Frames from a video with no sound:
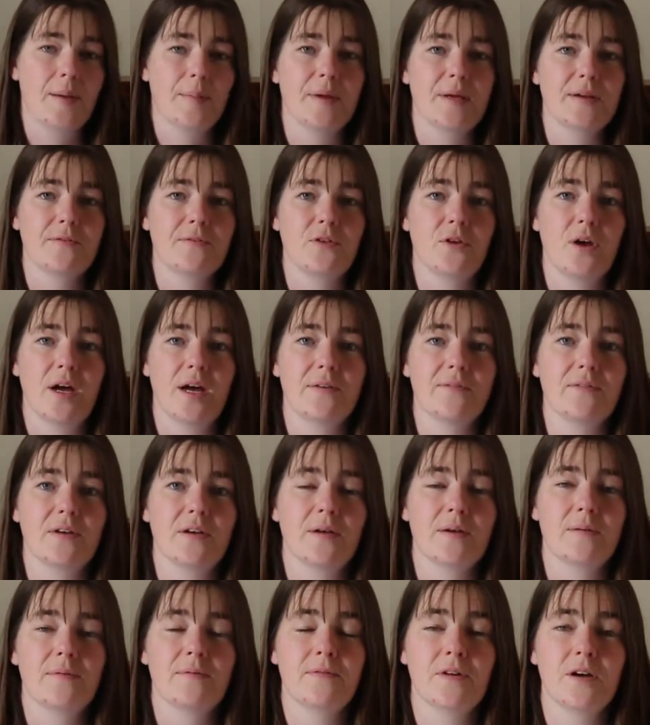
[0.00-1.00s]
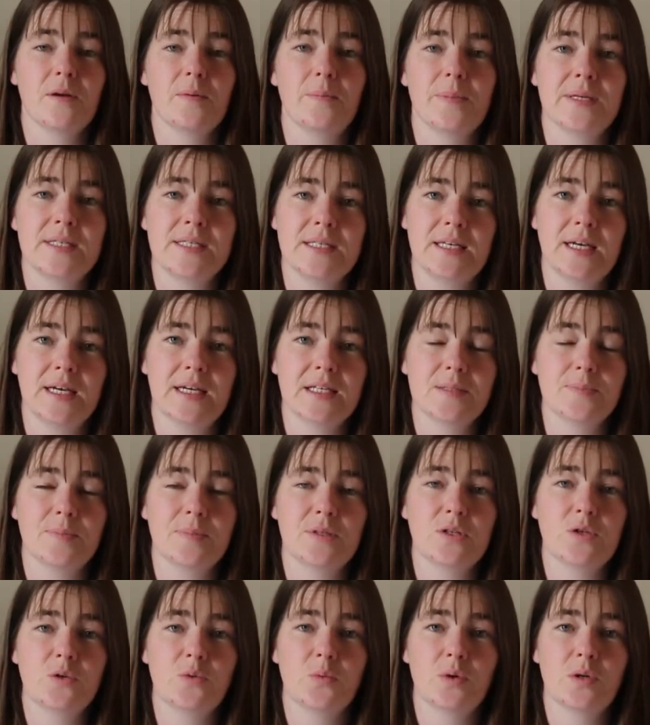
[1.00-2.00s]
if you have a very busy
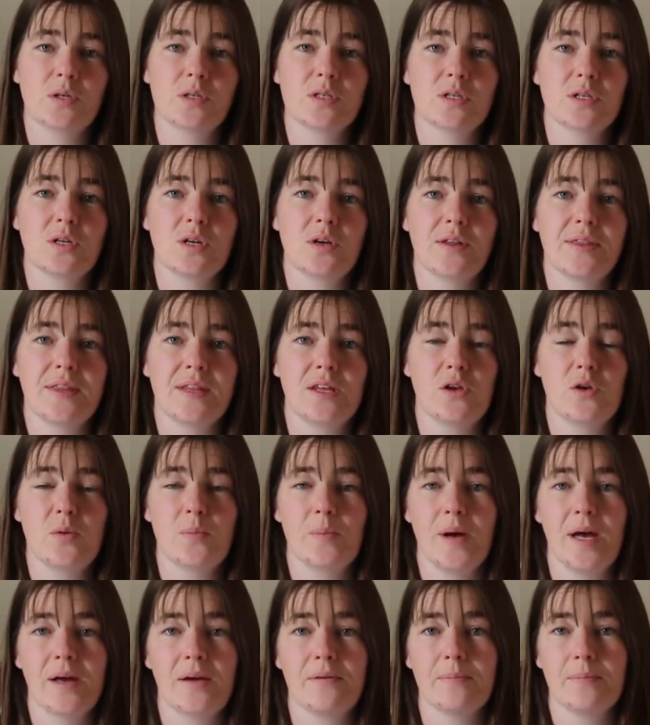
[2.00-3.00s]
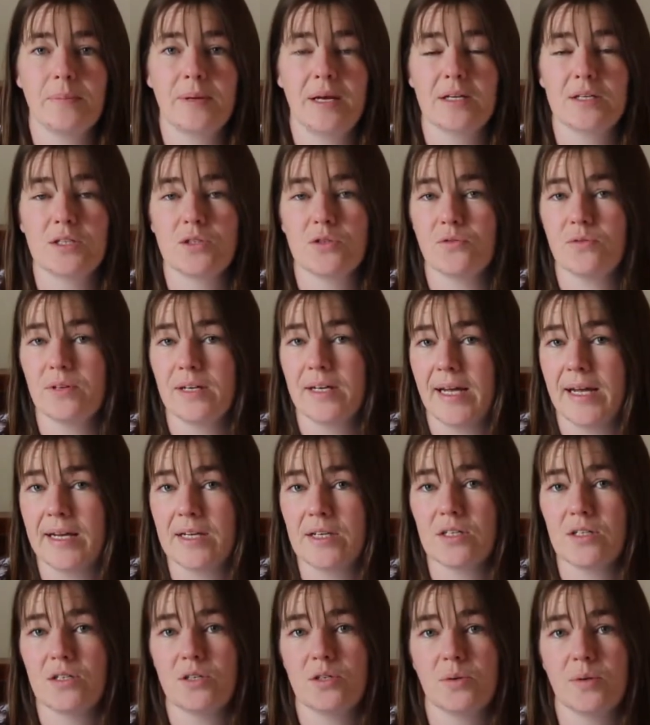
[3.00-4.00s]
husband who works a lot, then you might be able to relate
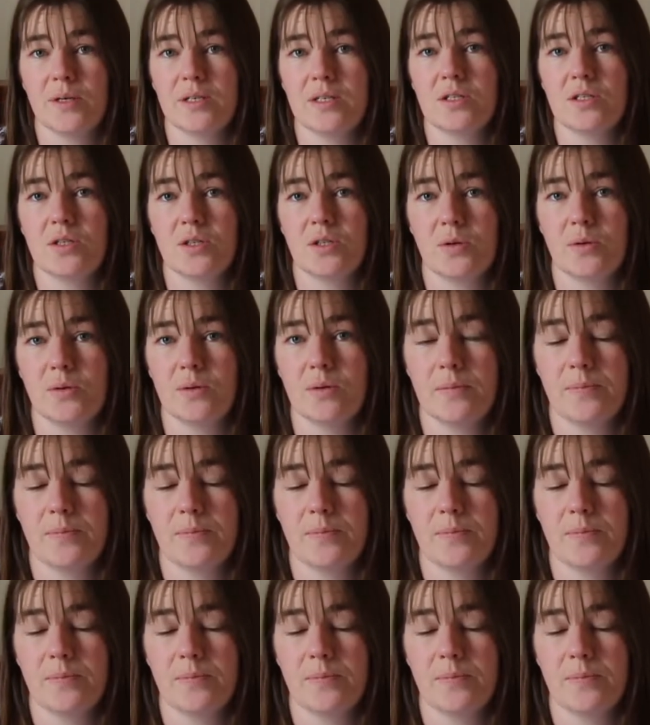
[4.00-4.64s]
to it too.